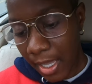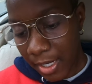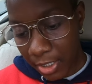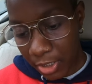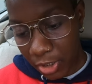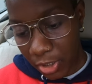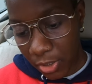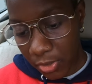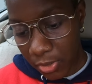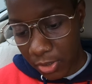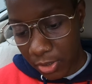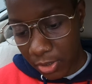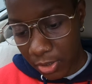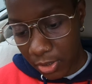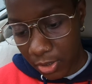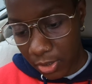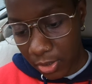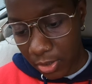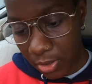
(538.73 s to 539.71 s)
kind of shows
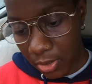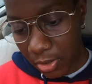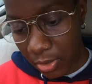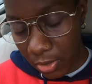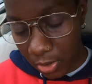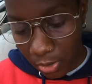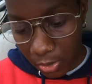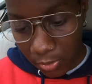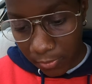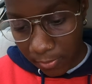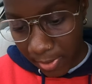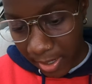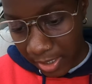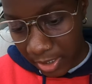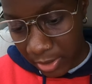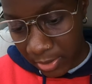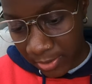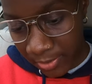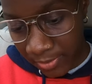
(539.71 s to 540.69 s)
who you've
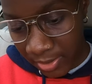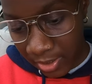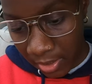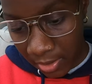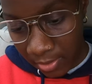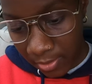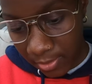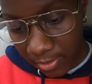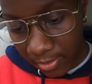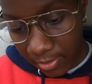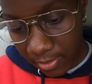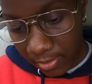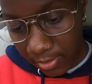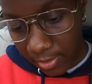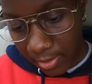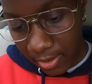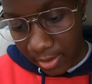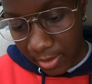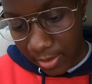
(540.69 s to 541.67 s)
matched with. So
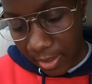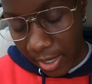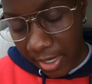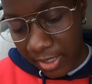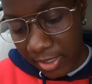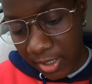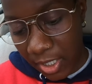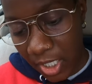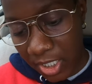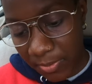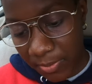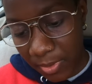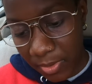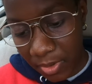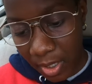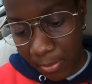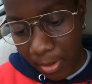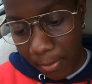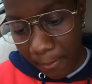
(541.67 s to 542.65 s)
it kind of starts
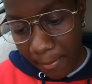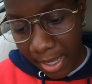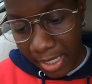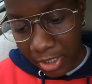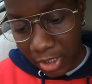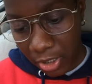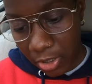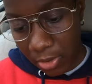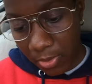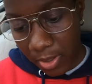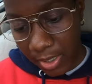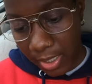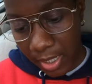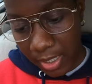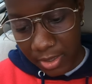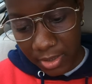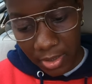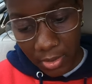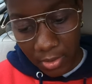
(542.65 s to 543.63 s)
building up a match queue, I
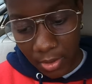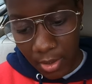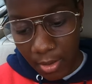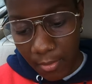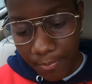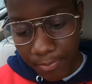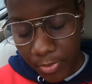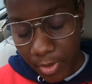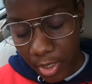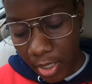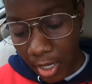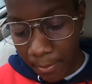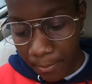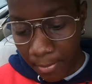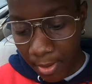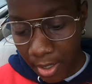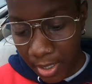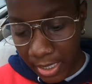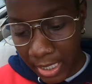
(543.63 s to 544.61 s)
guess. So the
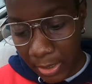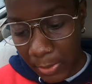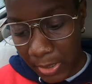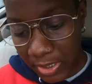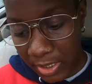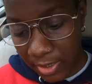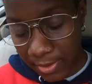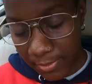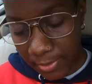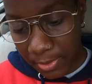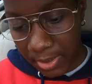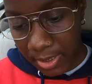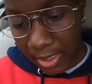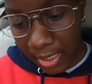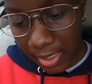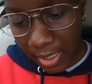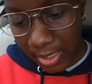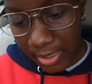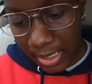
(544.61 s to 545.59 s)
number here where it says
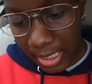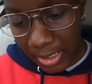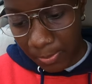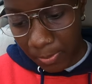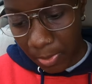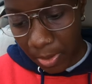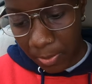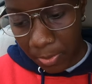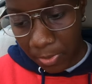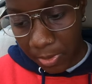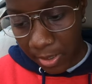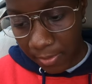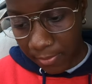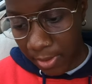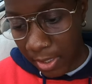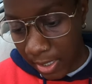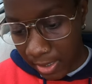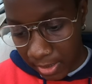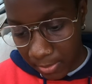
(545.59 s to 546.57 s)
14, I guess that's people that
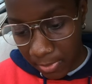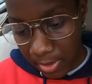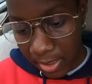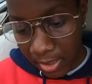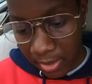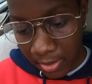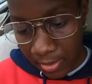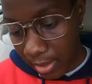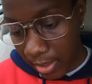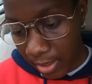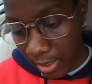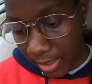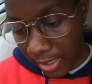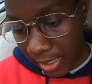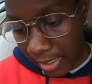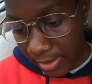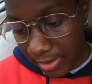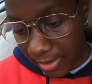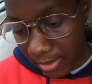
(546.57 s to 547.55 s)
have liked me. And I
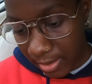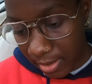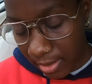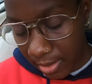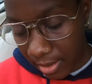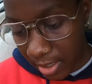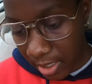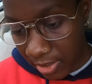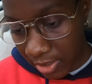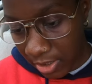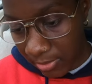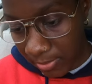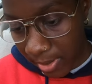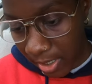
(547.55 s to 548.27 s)
guess I just